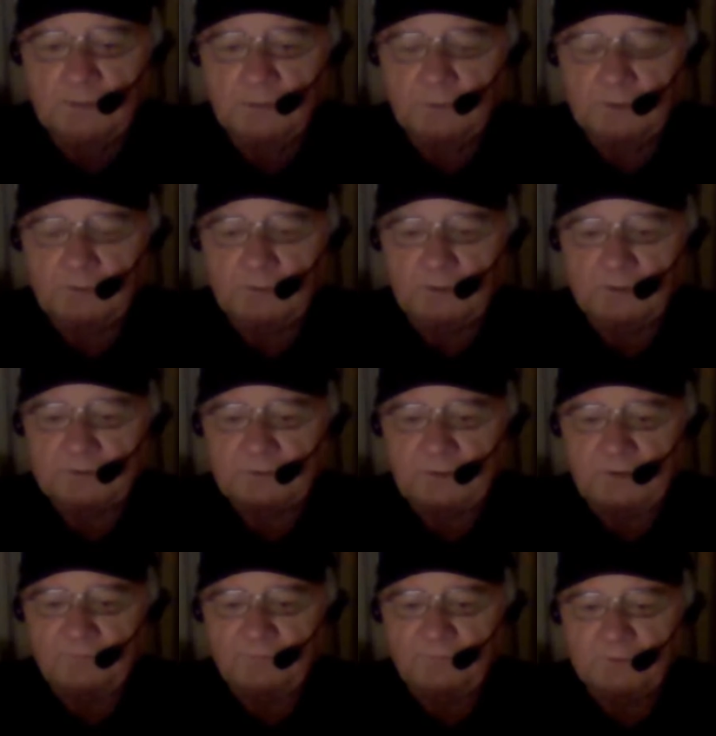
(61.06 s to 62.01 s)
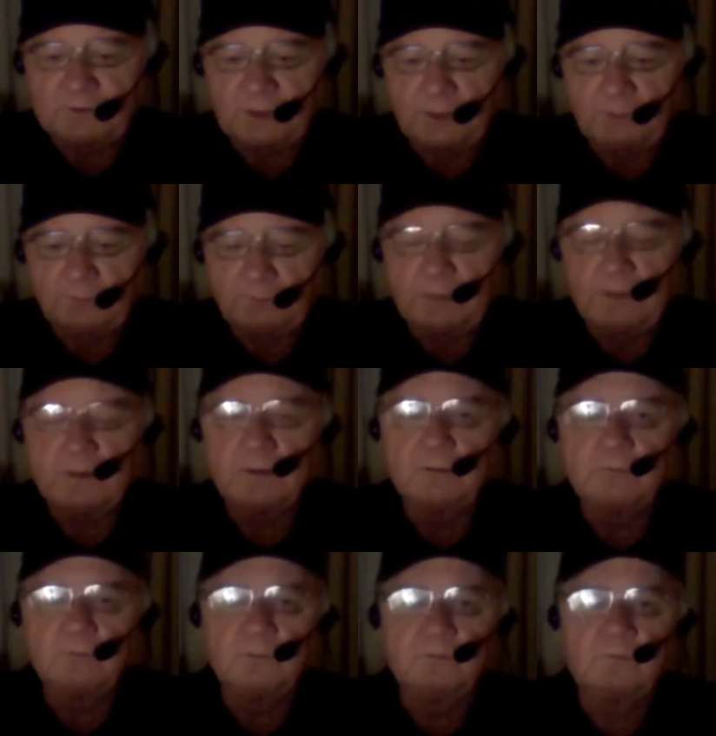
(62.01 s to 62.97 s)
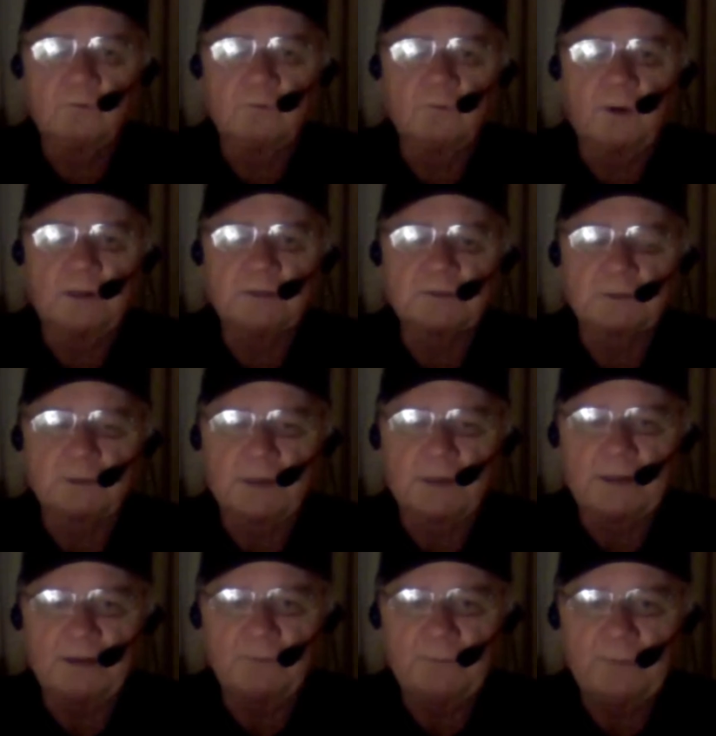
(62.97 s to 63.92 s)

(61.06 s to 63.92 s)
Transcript: Quick Dog Software's help to isolate a